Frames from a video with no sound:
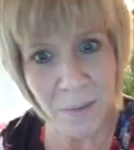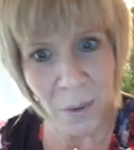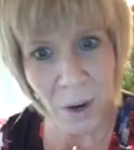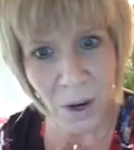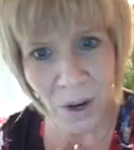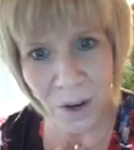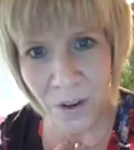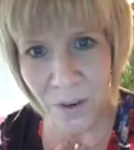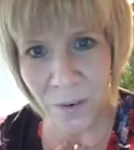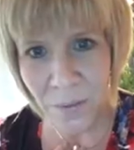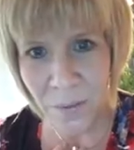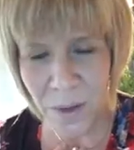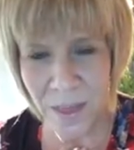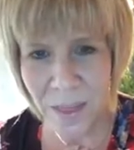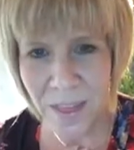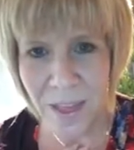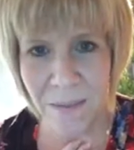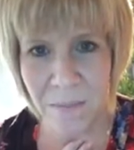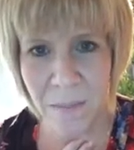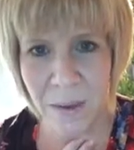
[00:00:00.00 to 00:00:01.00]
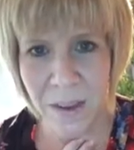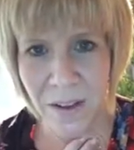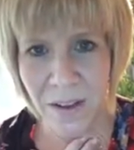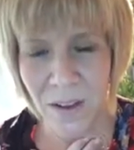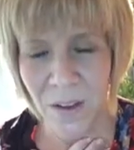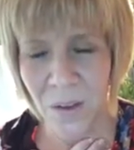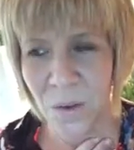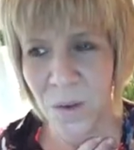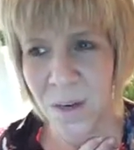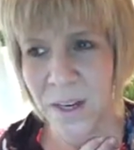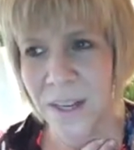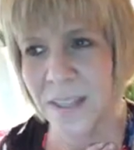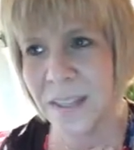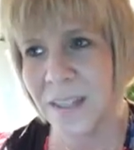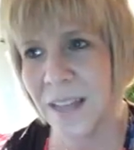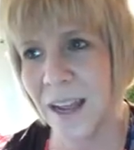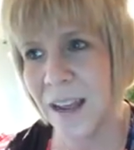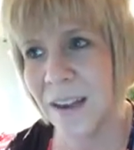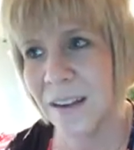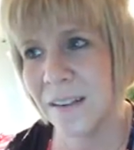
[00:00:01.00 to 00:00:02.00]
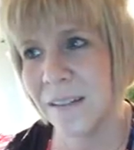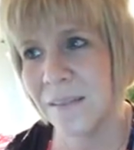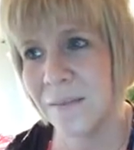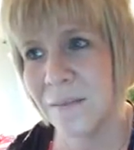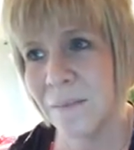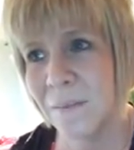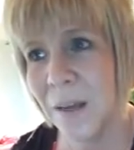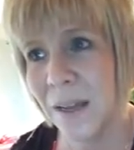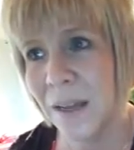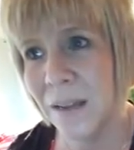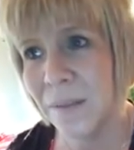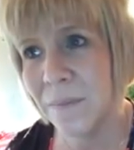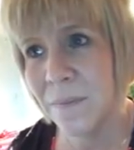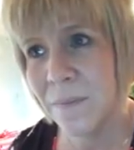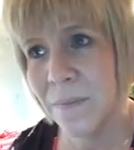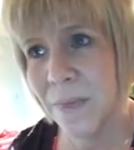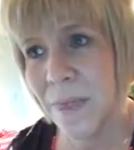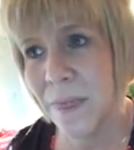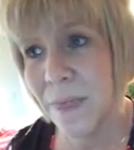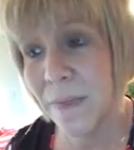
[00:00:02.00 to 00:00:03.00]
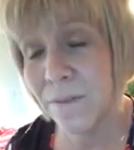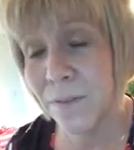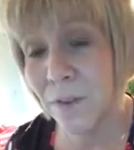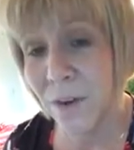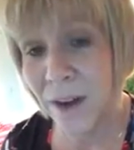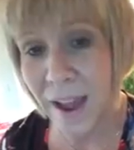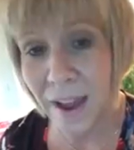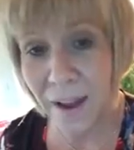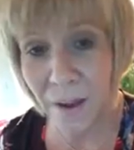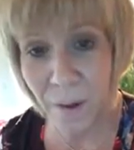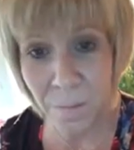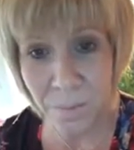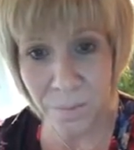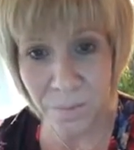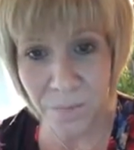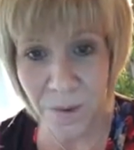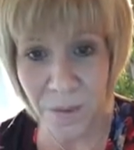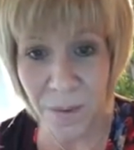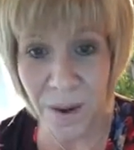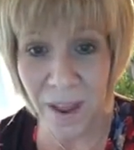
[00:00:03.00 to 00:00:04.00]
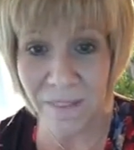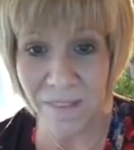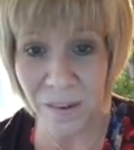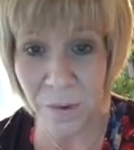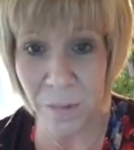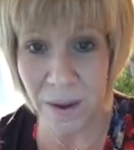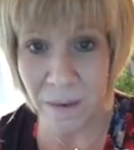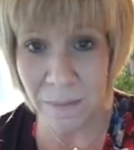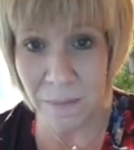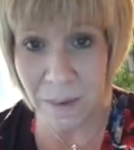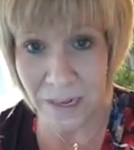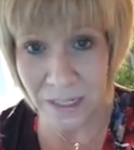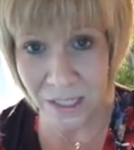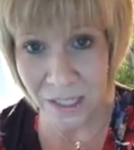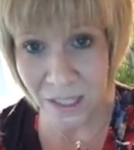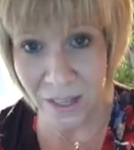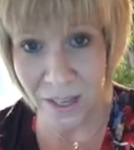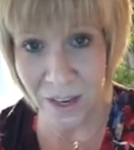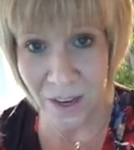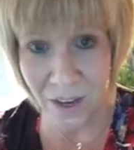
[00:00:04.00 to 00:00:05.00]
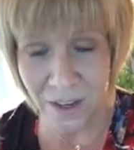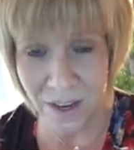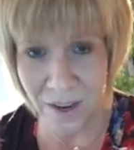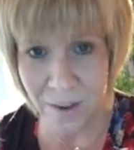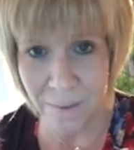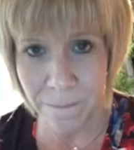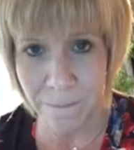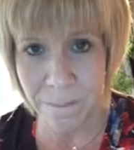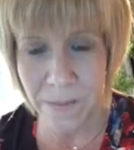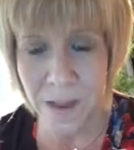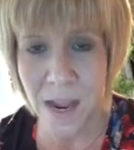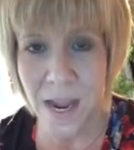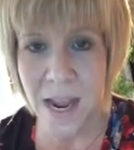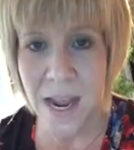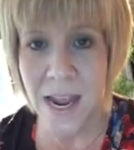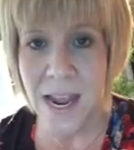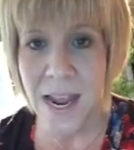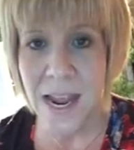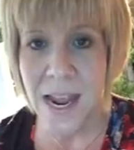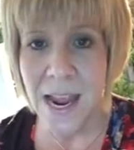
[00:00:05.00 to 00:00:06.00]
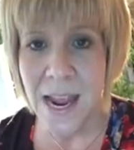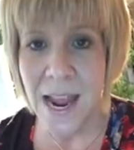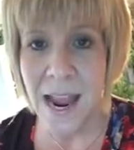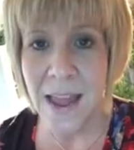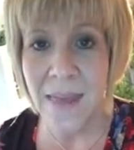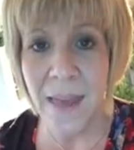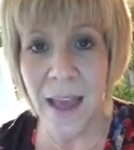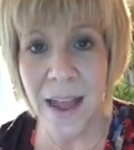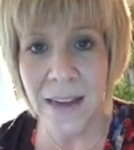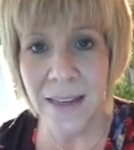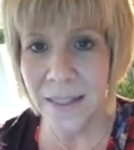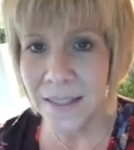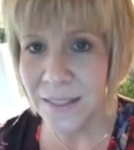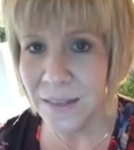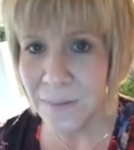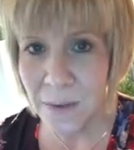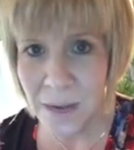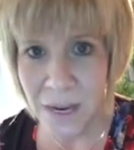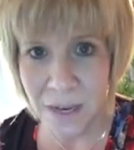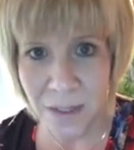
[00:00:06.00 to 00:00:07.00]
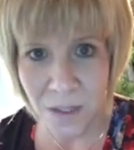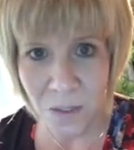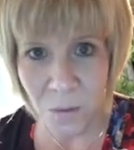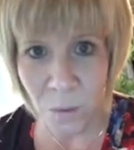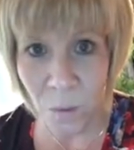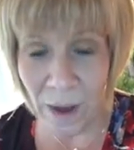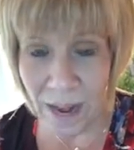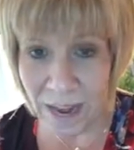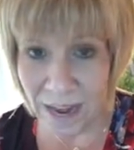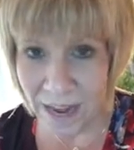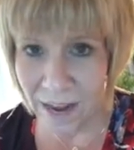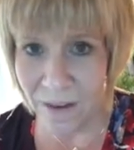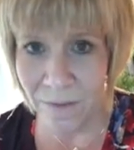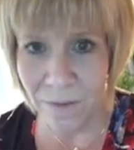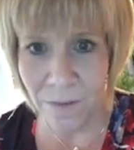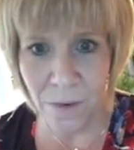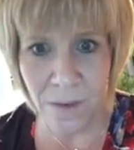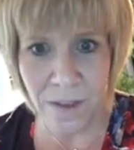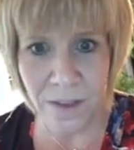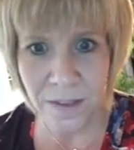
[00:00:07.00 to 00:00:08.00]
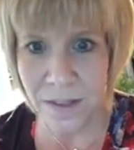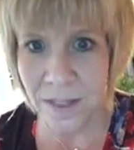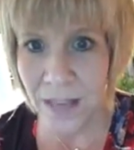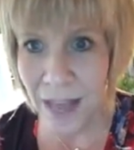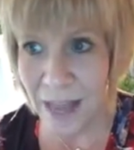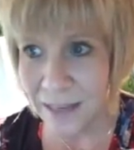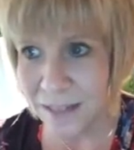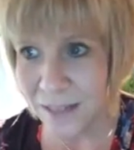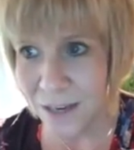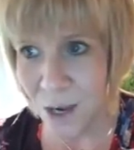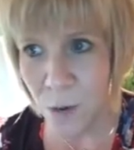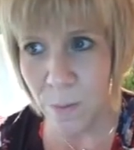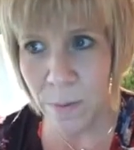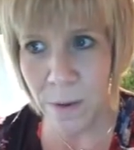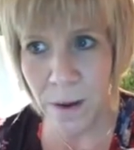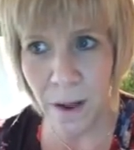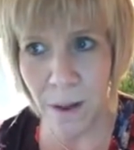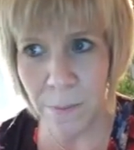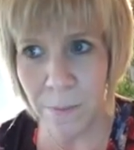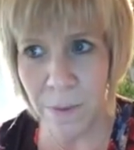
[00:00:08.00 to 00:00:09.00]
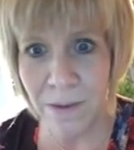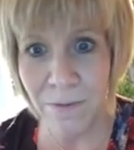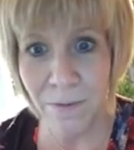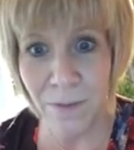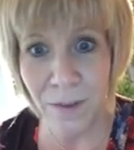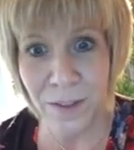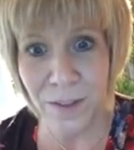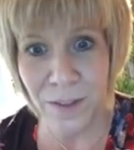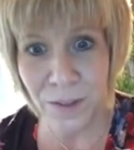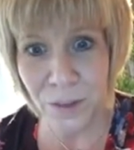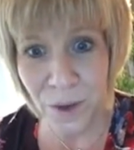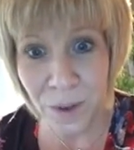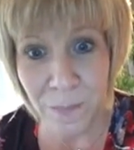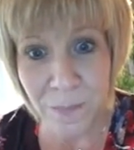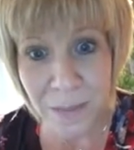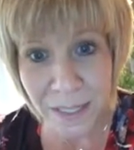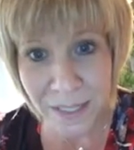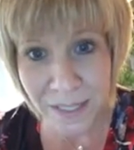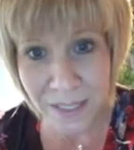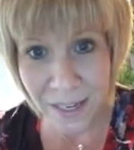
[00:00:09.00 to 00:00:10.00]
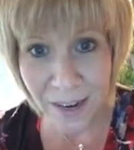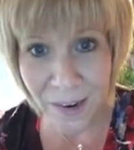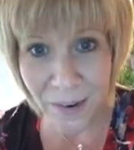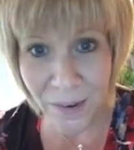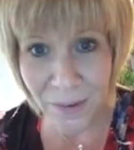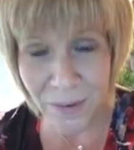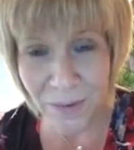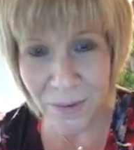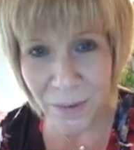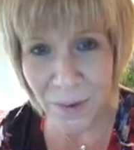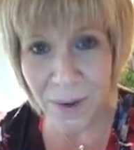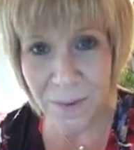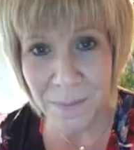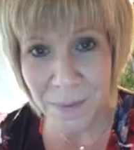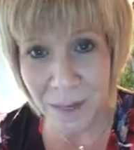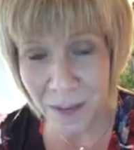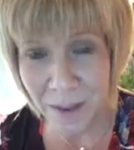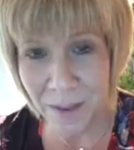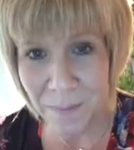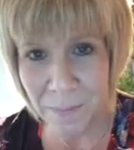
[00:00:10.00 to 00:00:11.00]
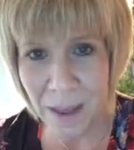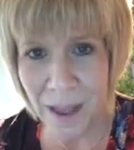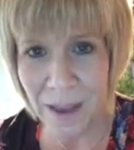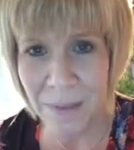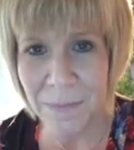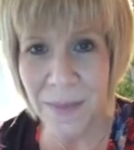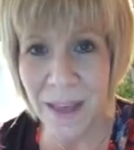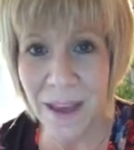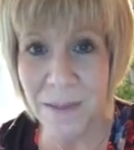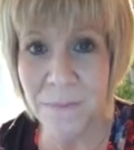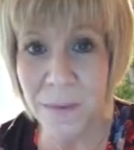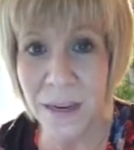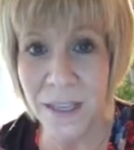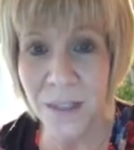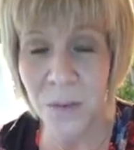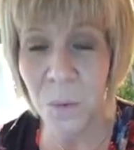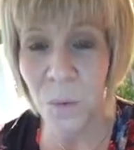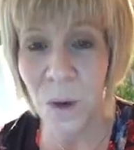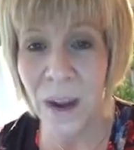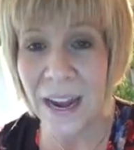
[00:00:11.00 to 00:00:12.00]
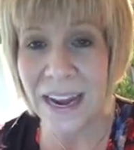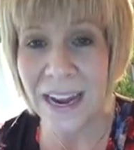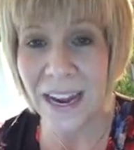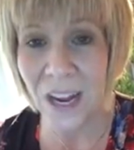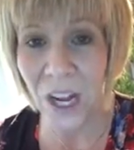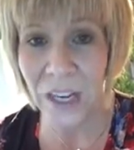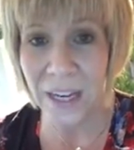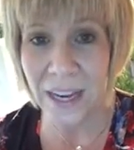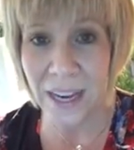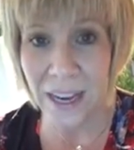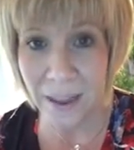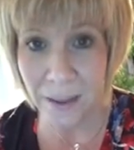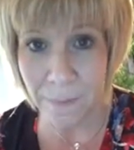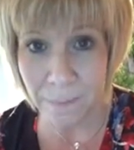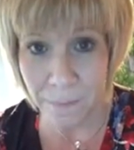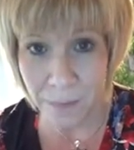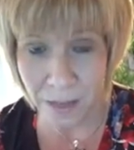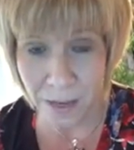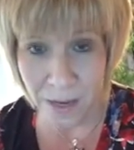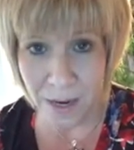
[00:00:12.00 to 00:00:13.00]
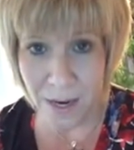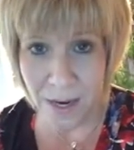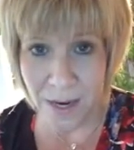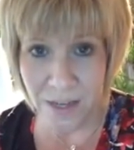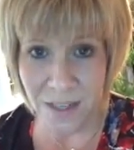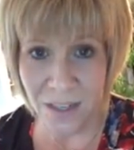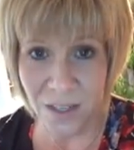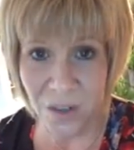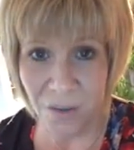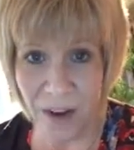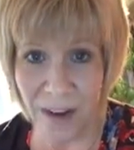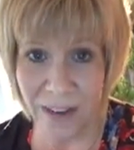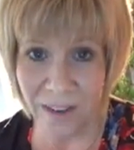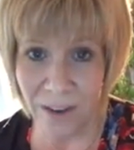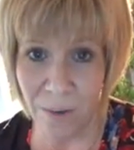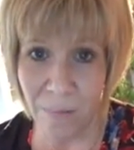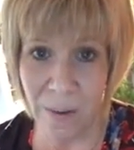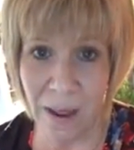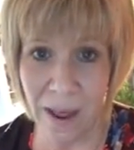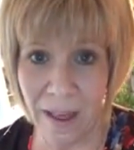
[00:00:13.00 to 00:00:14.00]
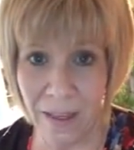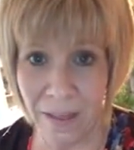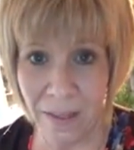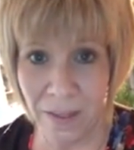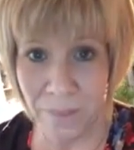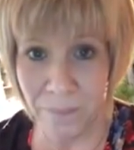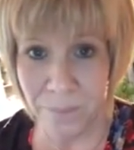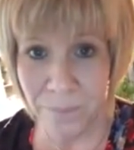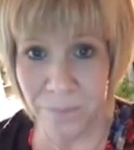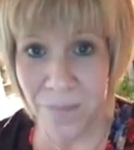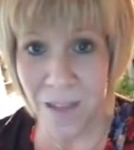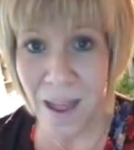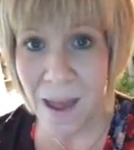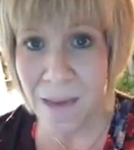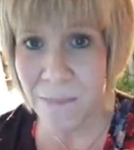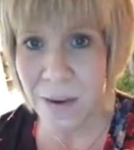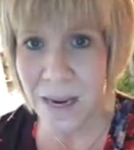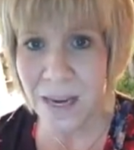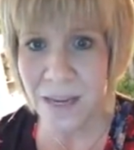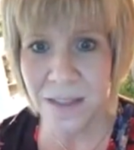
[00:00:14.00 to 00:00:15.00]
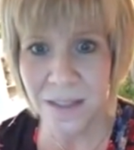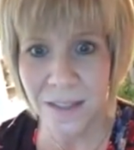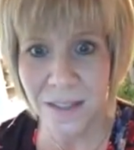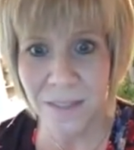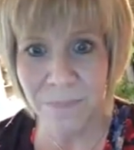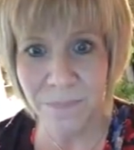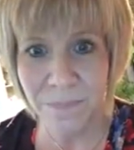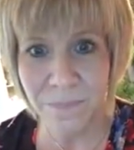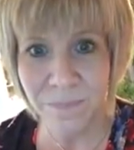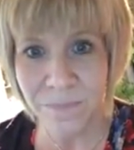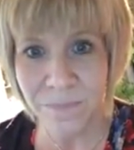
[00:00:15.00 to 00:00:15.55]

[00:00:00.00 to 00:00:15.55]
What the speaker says: tomorrow. Wouldn't that be a glorious sight? But for now, we have to wait patiently on him. And that doesn't mean just waiting for the skies to open up and for the trump to sound for him to come back. That means waiting on him to direct our path. That means